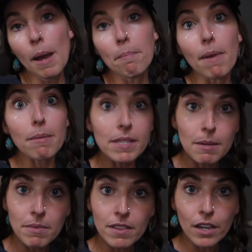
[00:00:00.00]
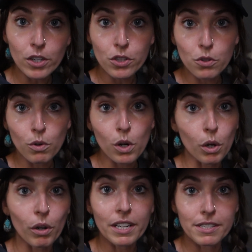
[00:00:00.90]
maybe something that could store
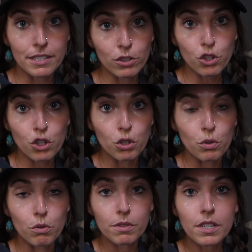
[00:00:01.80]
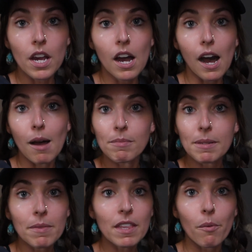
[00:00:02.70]
or conceal shoes,
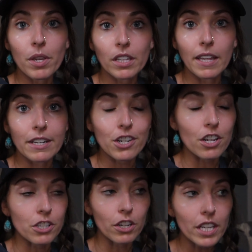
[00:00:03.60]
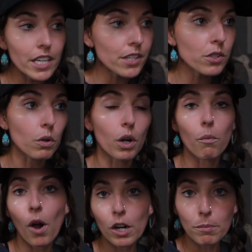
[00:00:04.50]
something that we could like toss our keys or our
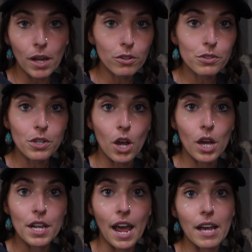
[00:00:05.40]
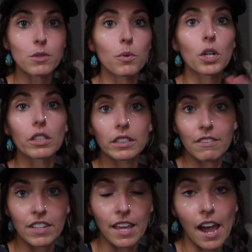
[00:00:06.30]
water bottles on as we're
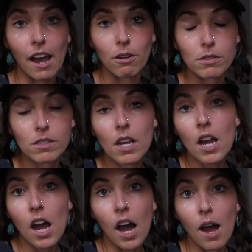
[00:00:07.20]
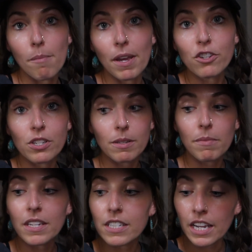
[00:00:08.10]
leaving the house, and just
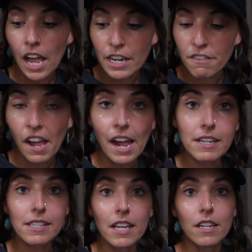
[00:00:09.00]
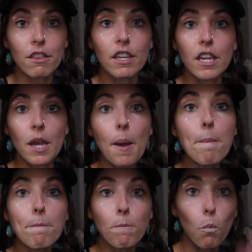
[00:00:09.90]
something to kind of accent the
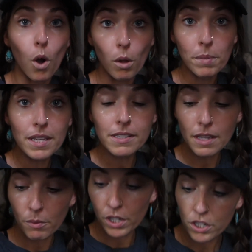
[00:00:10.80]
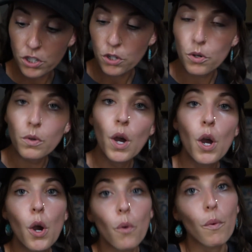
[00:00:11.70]
wall piece that we're gonna do
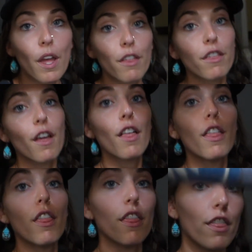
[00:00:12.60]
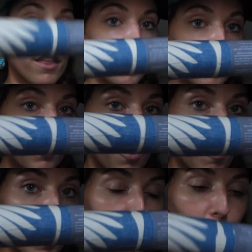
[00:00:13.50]
with this
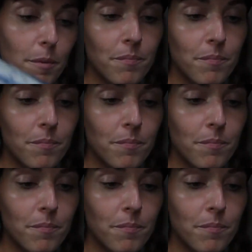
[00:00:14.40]
wallpaper.